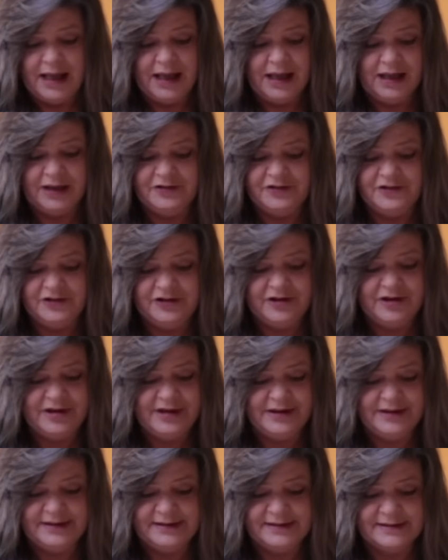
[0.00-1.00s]

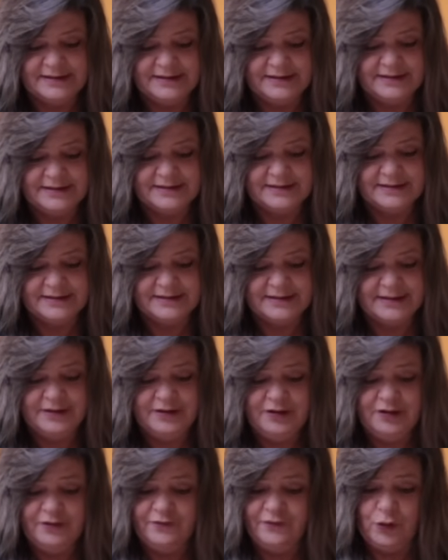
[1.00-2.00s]
Jesus.
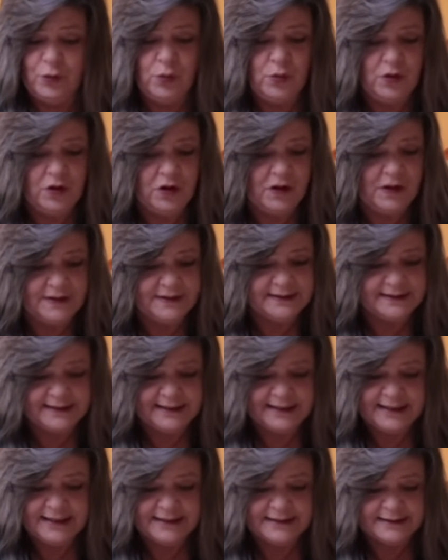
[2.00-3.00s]
I phone calls,
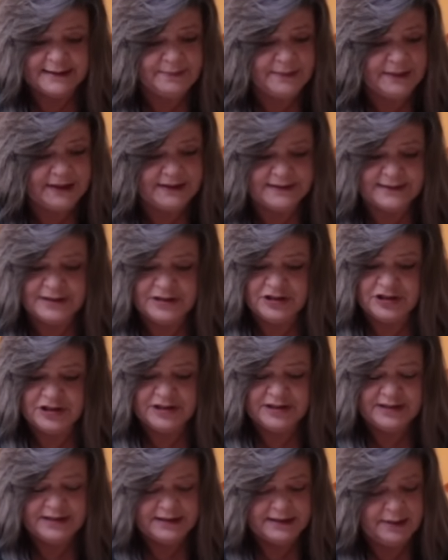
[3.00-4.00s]
texts, and
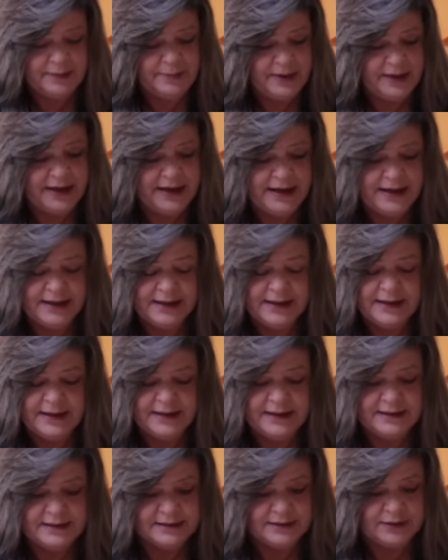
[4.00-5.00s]
messages. Somebody
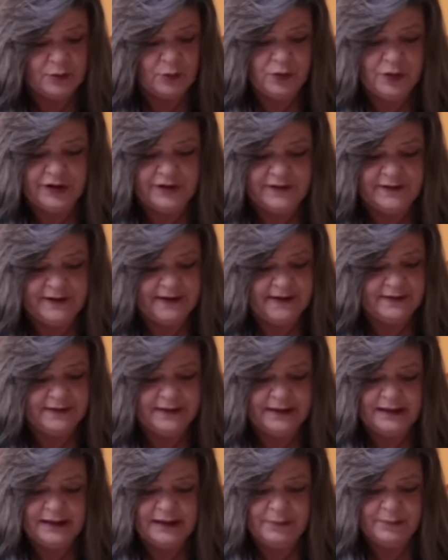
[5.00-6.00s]
is going to take the
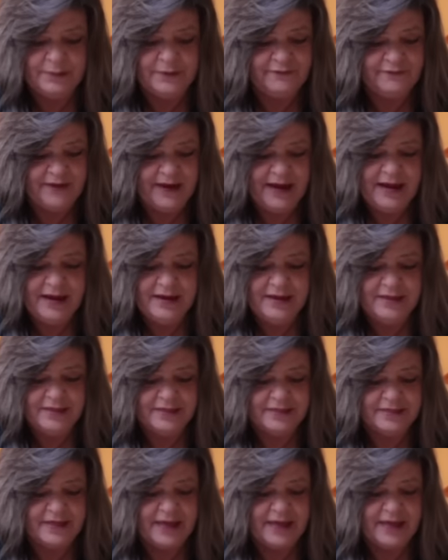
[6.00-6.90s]
leap of faith.